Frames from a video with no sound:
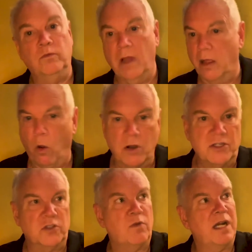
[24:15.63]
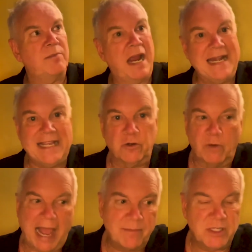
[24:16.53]
a horse is running by, and he
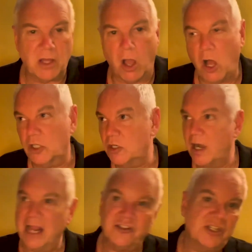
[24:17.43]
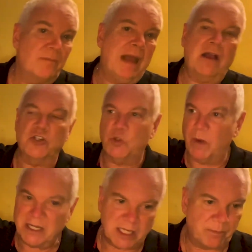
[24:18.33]
grabs the halter and somehow
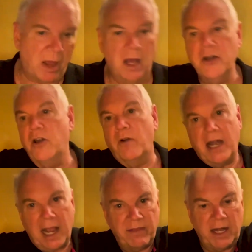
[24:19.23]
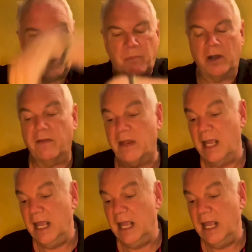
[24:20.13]
swings up under it and then up under the...